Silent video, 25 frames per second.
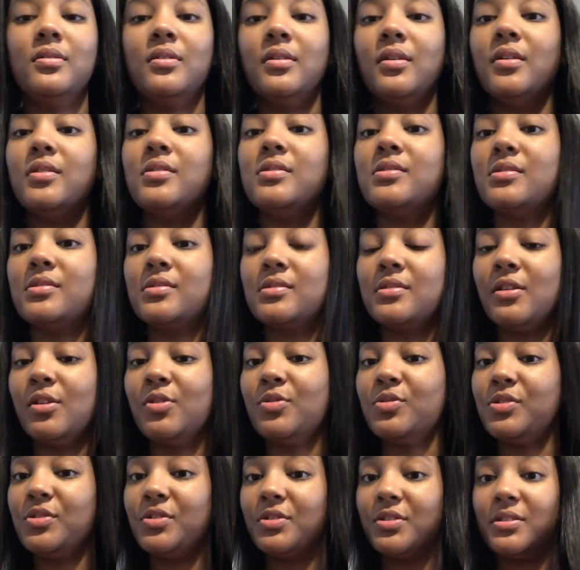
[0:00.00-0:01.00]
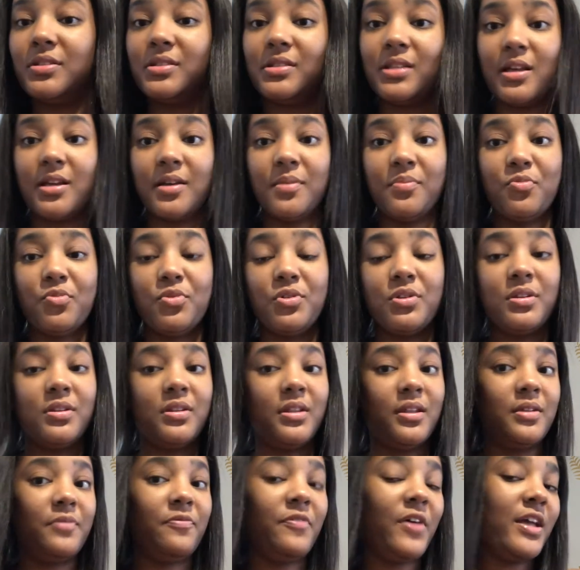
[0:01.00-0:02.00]
it's, like, more,
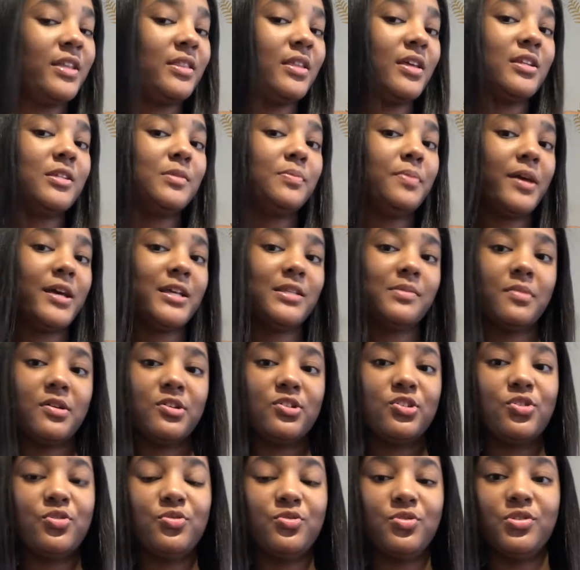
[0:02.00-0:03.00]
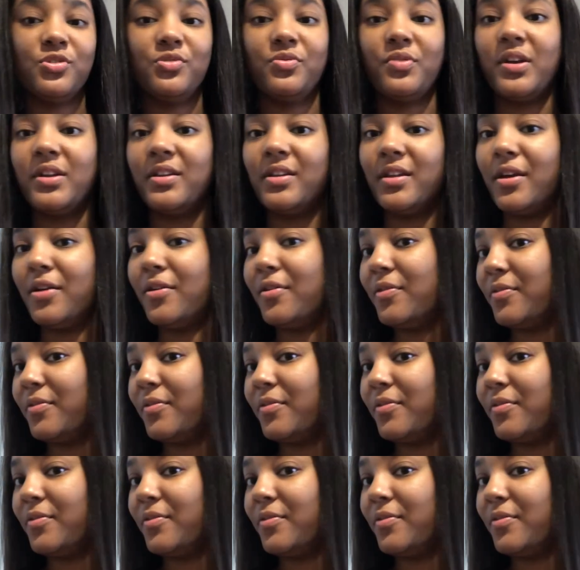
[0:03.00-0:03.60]
like, the fact that it's past my shoulders right now.